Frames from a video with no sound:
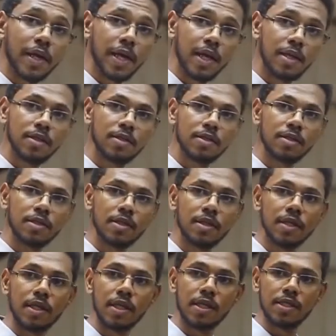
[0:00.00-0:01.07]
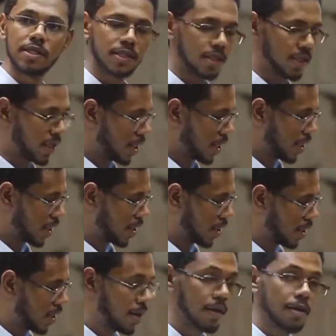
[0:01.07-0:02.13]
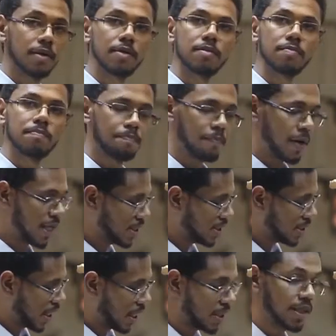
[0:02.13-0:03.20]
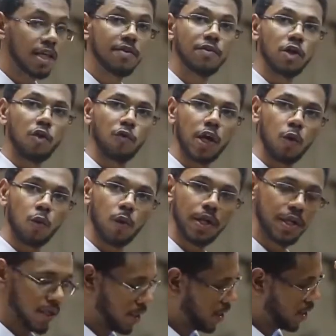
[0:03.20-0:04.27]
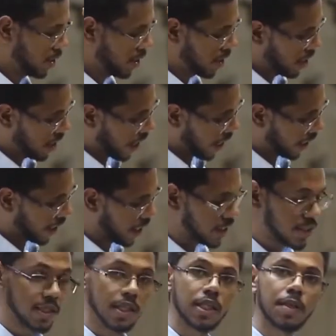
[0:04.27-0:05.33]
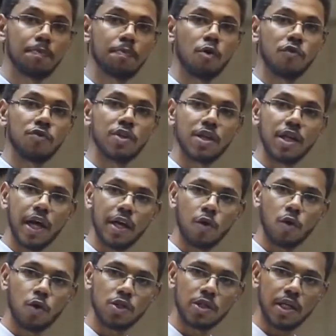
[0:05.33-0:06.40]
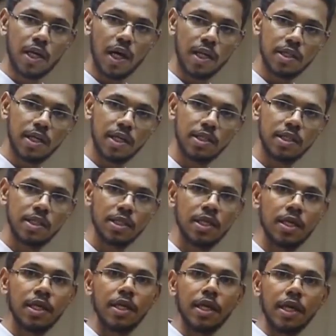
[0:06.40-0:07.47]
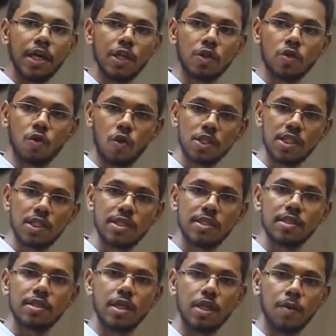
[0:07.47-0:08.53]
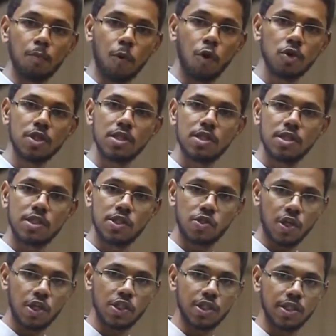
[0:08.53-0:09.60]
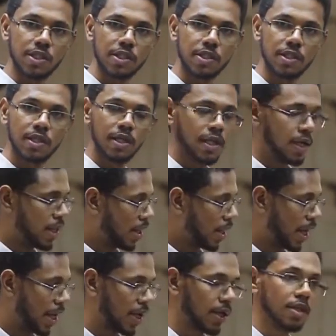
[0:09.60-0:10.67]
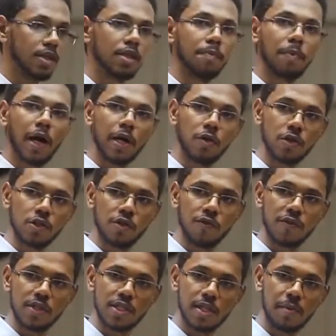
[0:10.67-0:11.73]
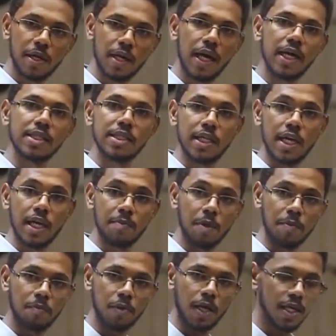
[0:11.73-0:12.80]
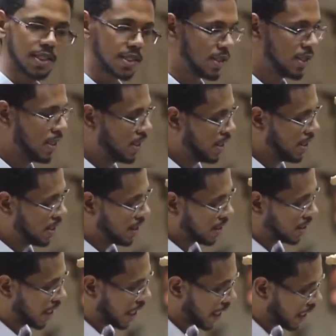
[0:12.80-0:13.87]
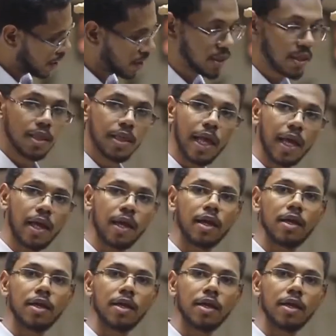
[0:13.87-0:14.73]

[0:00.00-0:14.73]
plane is passes at the level of L1. Again, is the tip of the 9 costal cartilage. It crosses important structures like the pylorus of the stomach, as the name implies, the head, neck,